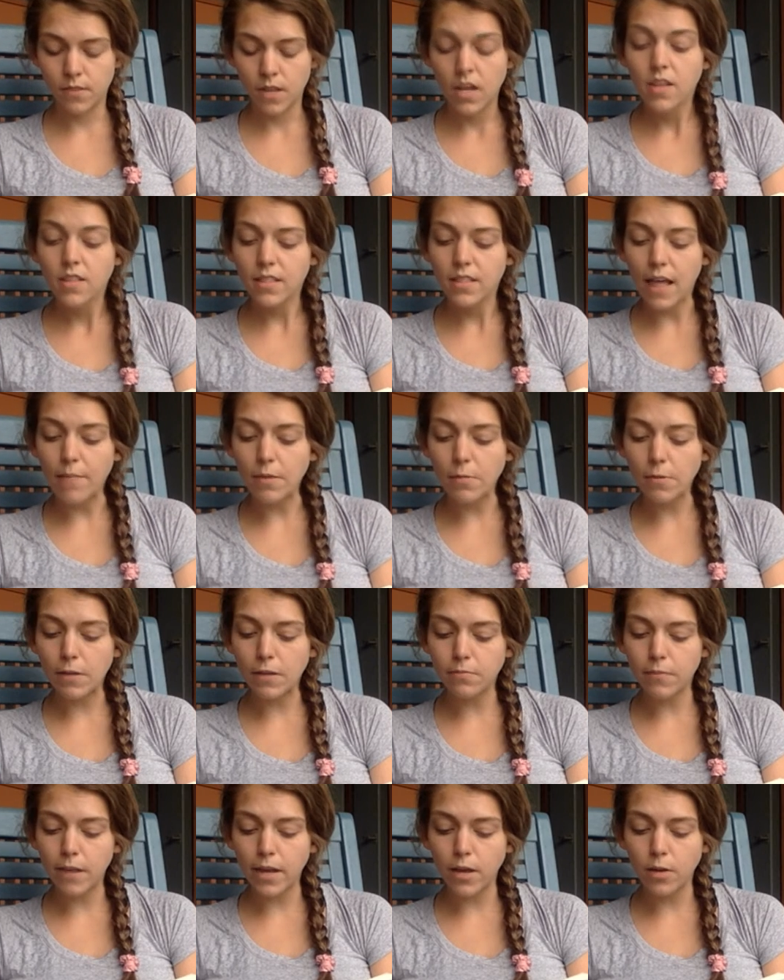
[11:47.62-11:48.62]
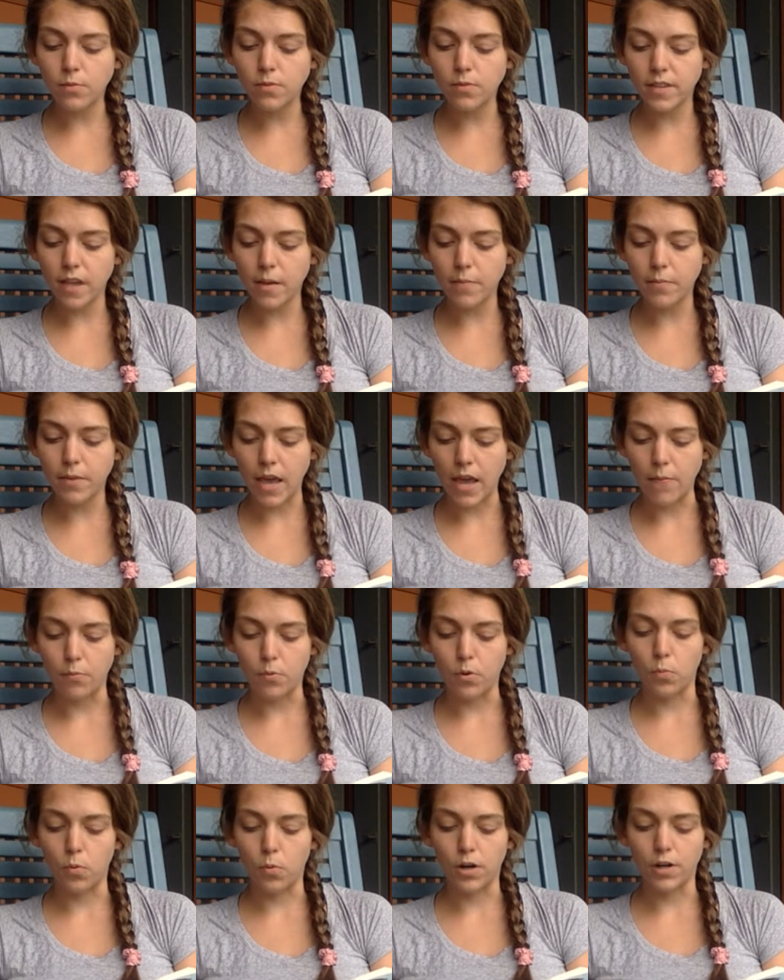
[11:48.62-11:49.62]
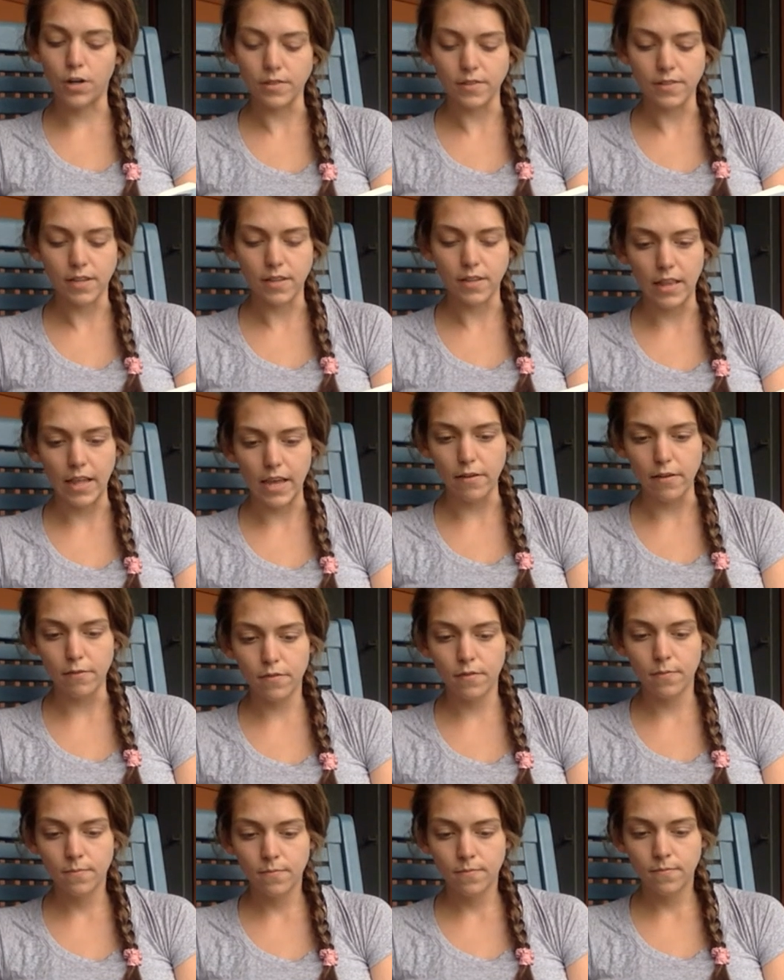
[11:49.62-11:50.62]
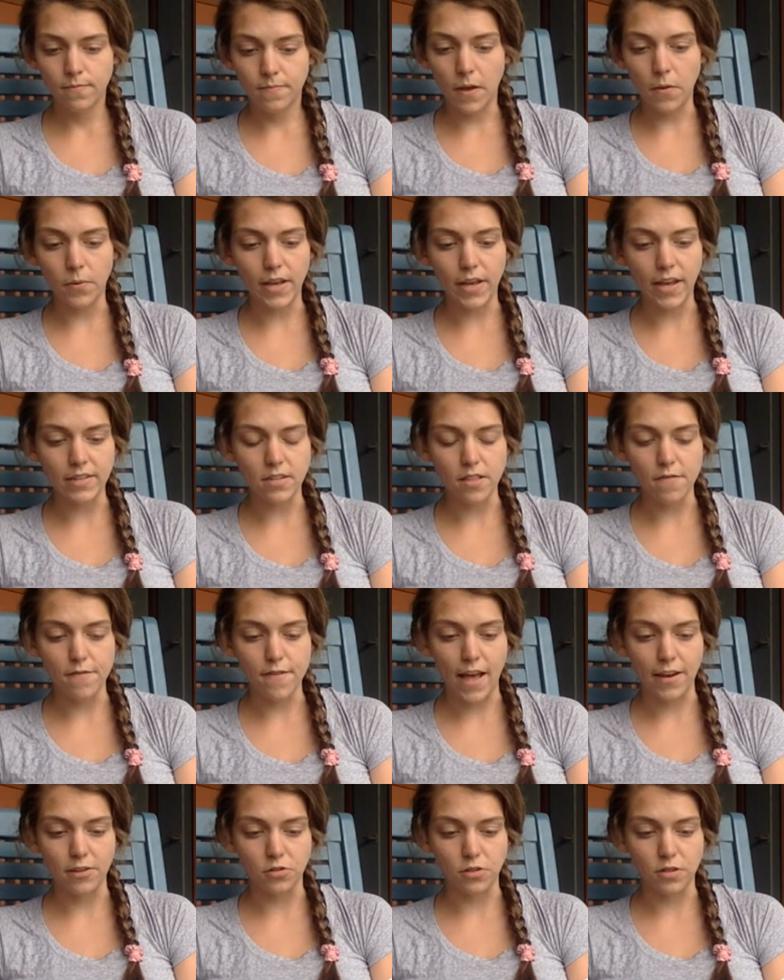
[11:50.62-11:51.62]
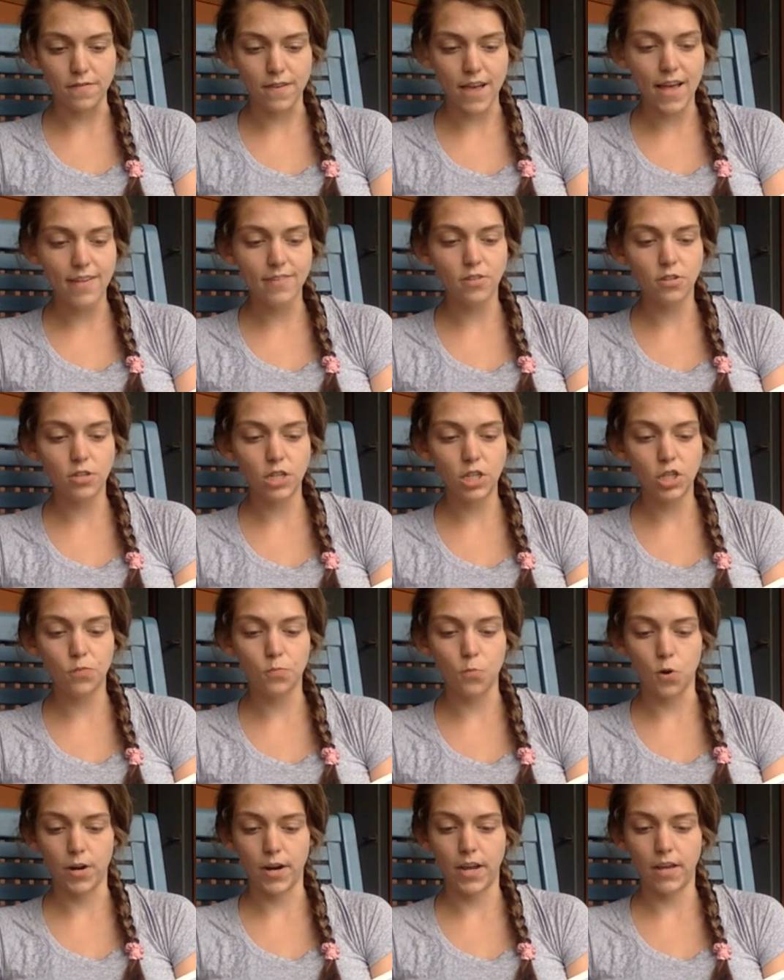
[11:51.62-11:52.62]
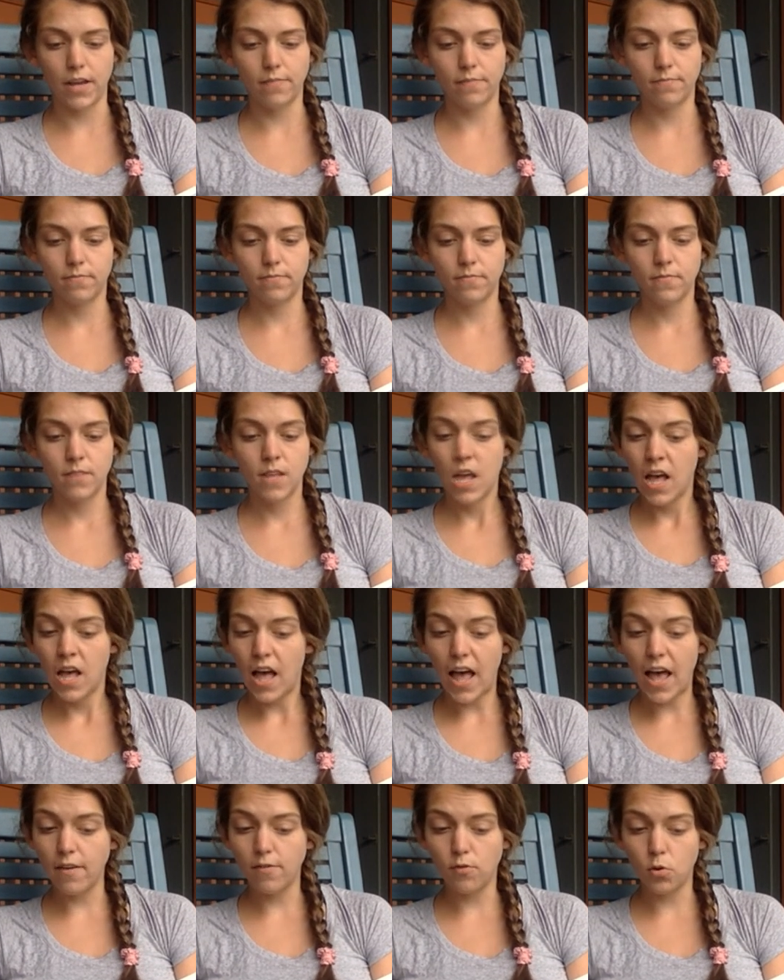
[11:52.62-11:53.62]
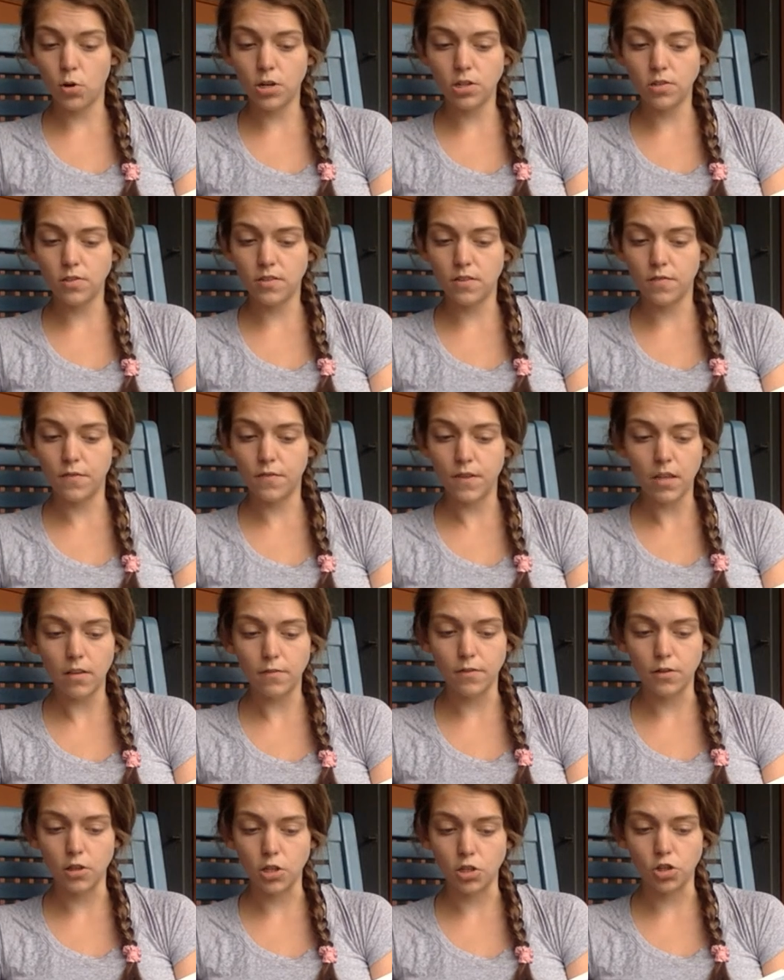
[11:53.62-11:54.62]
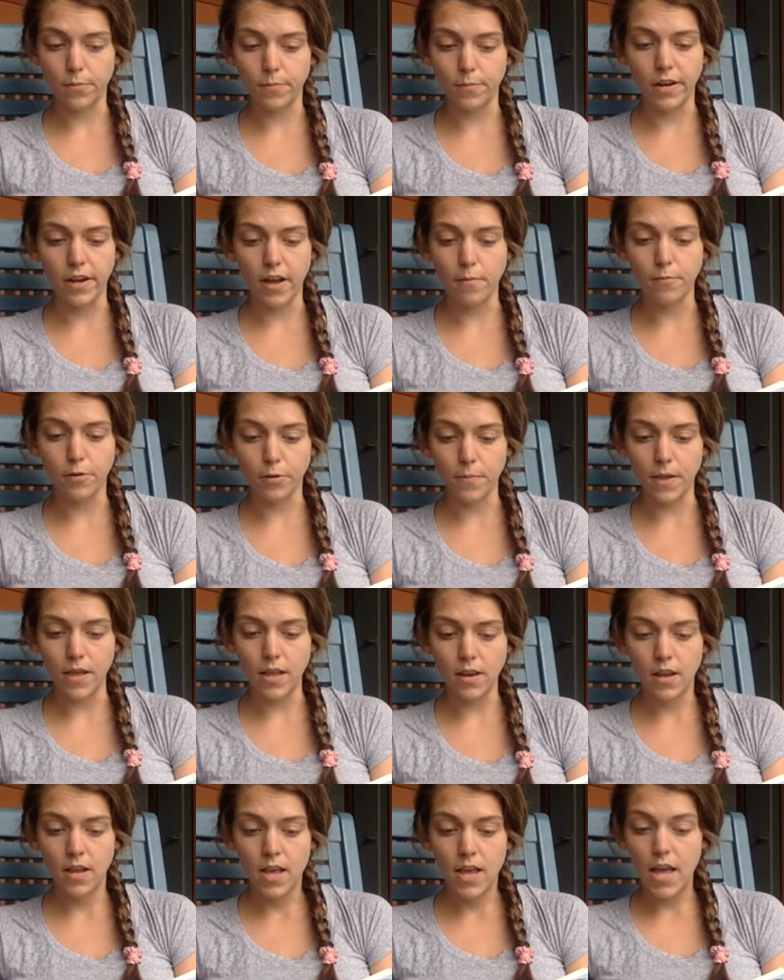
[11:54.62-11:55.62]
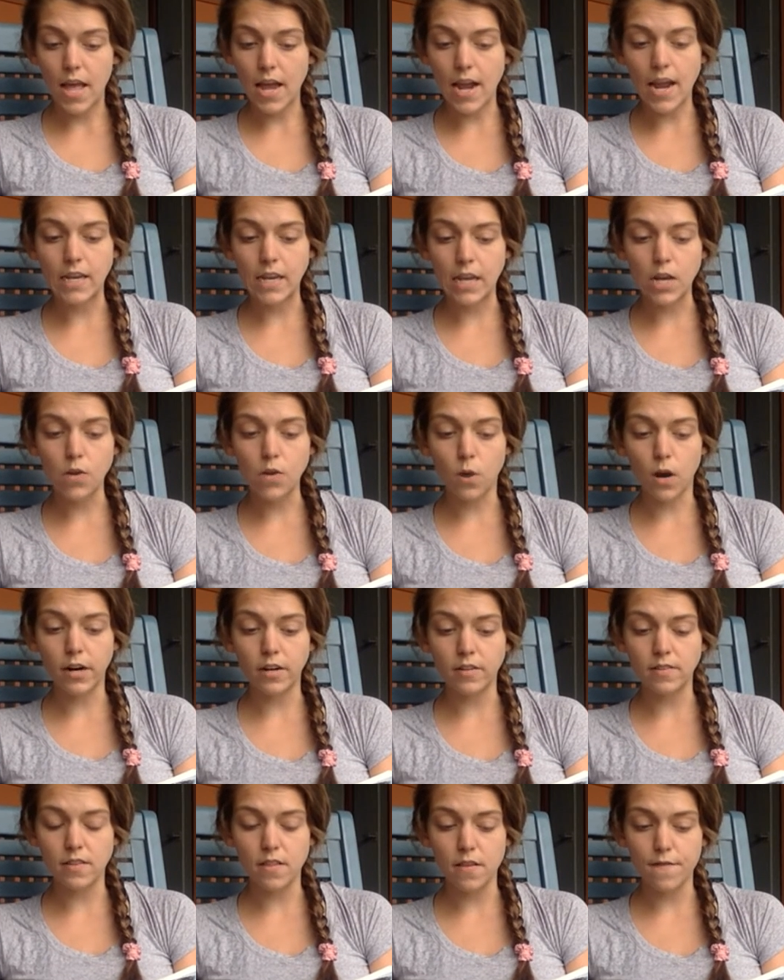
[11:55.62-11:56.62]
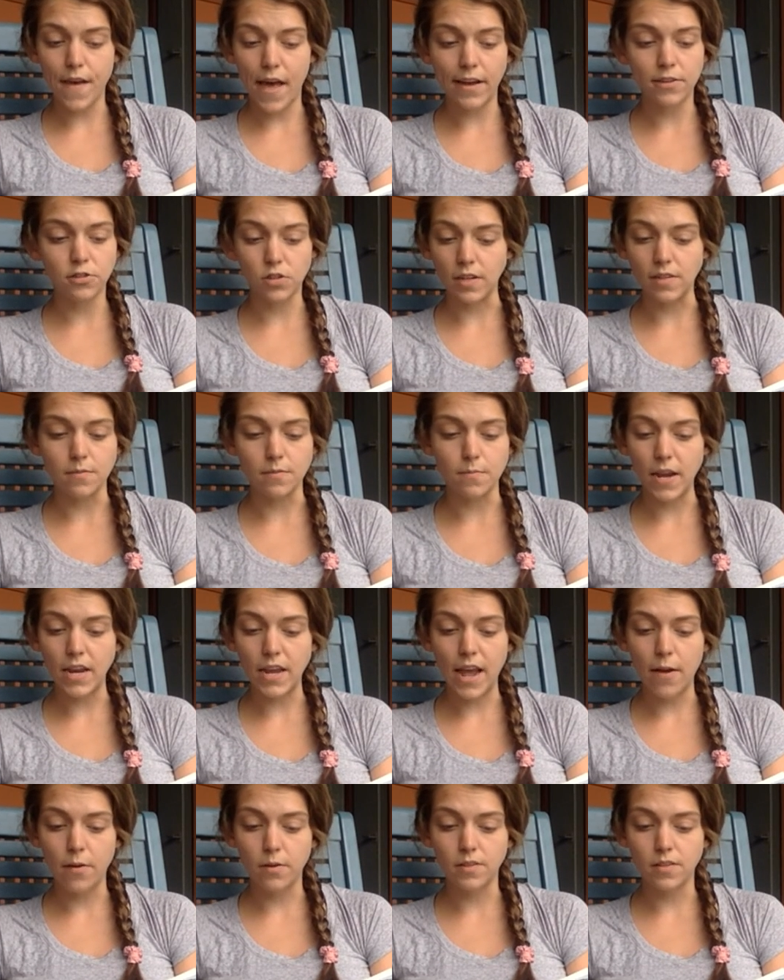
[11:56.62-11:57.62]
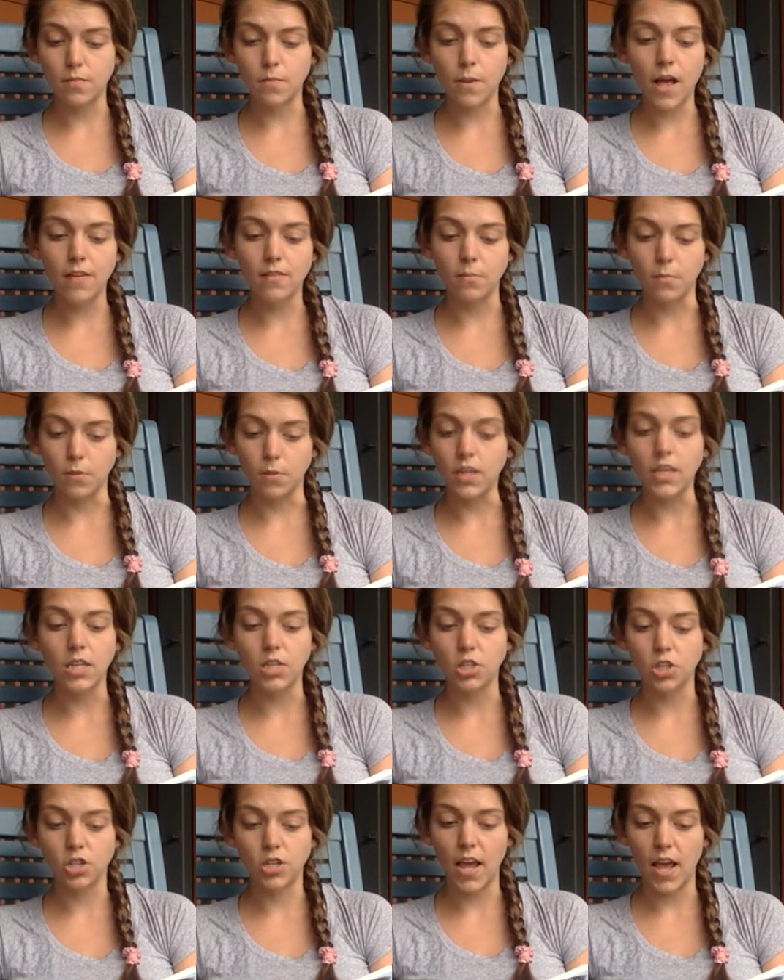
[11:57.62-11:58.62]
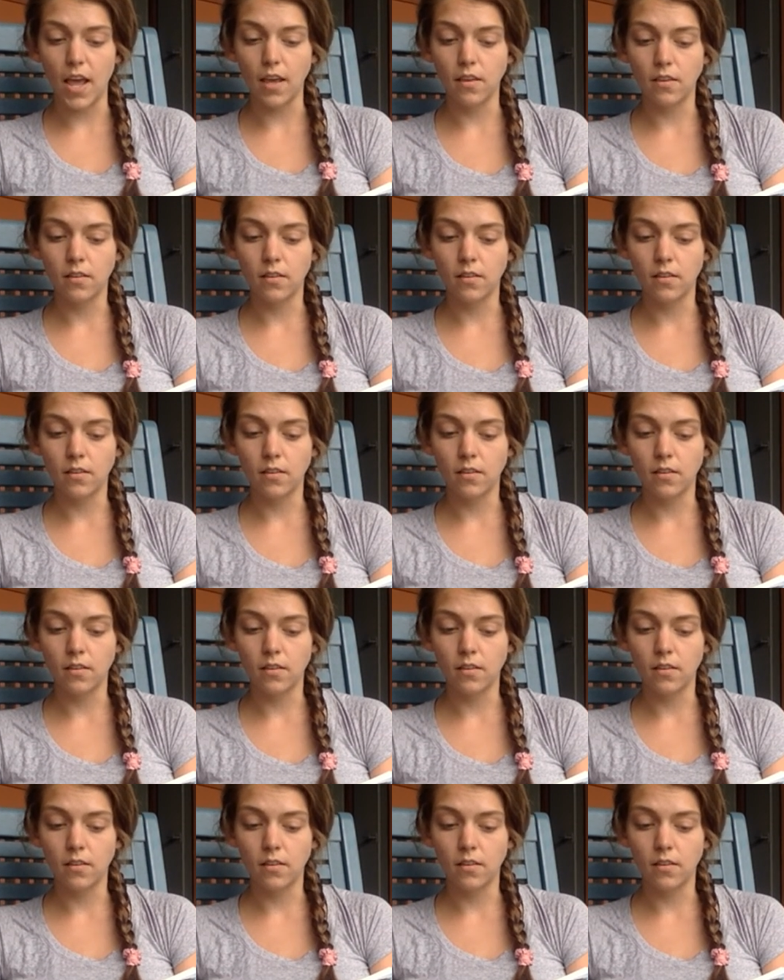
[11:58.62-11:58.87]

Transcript: Let me build my own sub-camp where workers can live. They will get to the factory faster each morning. I have orders to fill for the German government, and I need workers in the factory as many hours as possible each day.